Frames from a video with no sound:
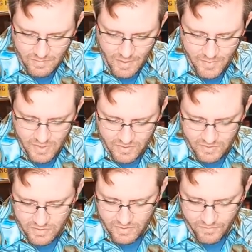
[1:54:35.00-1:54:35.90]
might because
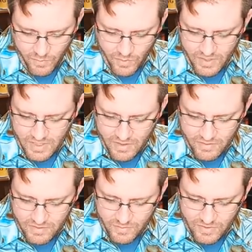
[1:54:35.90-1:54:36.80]
it's a foreign
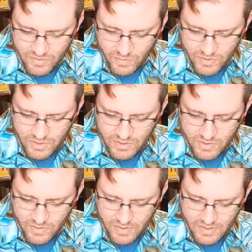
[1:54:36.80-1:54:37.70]
account, something squishy's
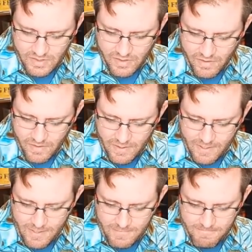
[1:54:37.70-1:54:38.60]
going on there.
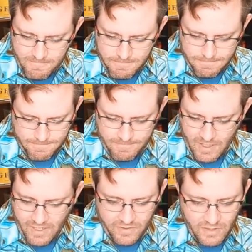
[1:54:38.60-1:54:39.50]

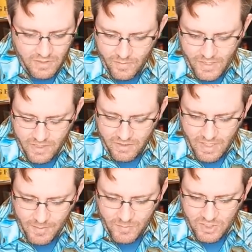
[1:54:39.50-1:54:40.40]
Now I still have all my
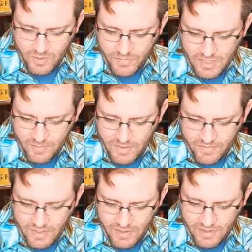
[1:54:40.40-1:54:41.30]
MMTLP and my
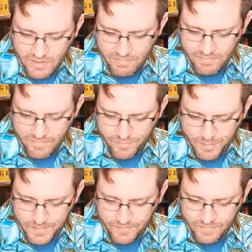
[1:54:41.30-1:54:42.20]
Fidelity.
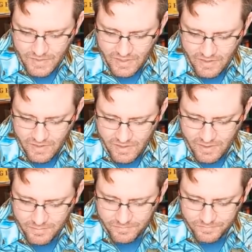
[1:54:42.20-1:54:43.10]

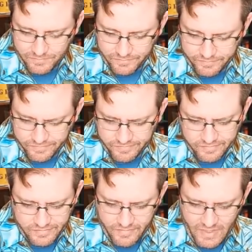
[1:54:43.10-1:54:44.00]
Uh,
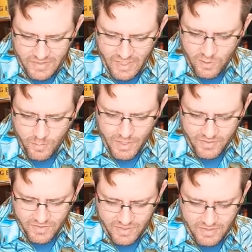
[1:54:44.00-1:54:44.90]
down to a
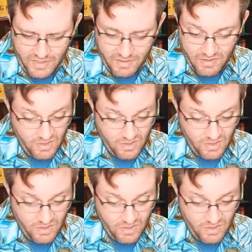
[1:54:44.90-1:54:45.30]
buck sixty.